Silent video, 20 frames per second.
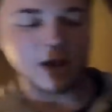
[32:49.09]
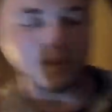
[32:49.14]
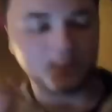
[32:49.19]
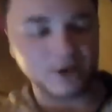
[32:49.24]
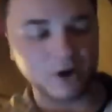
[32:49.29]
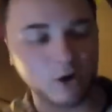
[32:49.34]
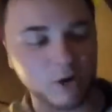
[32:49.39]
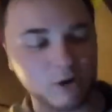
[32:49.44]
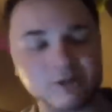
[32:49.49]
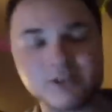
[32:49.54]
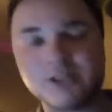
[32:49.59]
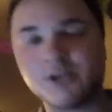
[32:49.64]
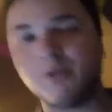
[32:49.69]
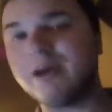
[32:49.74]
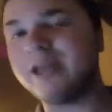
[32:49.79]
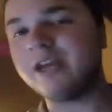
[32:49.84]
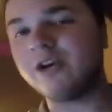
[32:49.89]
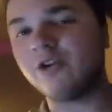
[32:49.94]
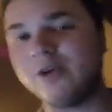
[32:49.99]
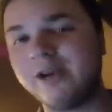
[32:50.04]
but also
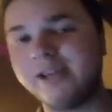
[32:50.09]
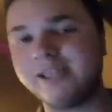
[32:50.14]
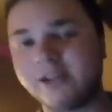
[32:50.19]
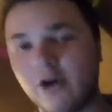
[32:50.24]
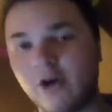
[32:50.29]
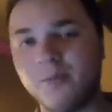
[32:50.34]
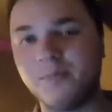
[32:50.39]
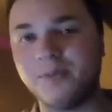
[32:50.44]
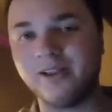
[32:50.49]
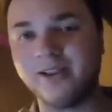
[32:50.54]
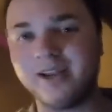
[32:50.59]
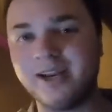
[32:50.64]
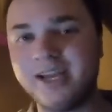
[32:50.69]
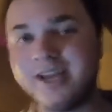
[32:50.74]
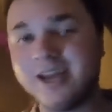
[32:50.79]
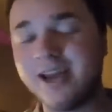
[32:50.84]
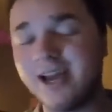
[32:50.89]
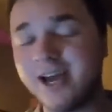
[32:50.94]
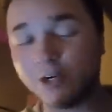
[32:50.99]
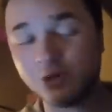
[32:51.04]
increase our
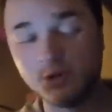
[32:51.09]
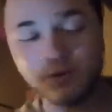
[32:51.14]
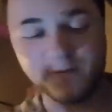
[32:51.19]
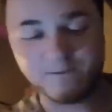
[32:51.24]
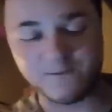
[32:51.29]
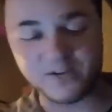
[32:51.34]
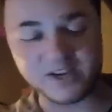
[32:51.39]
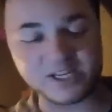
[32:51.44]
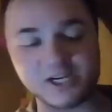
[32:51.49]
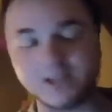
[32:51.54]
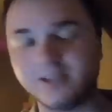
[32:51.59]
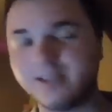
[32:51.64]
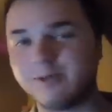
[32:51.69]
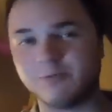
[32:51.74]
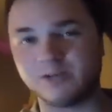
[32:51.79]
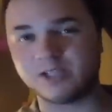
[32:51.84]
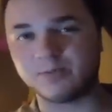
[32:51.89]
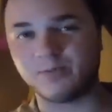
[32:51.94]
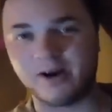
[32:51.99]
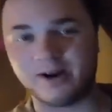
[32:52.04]
ability to efficiently
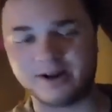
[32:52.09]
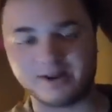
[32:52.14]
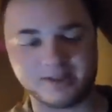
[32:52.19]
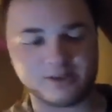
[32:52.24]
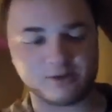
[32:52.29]
respond to